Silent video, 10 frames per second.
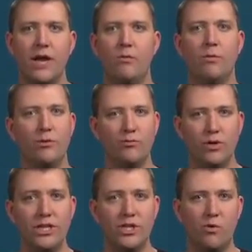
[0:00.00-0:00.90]
What we
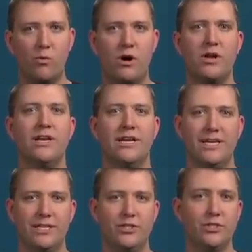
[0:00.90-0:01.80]
really don't want
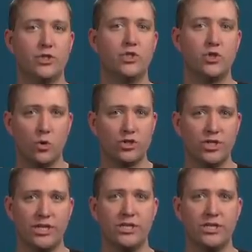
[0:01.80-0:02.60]
is distortion.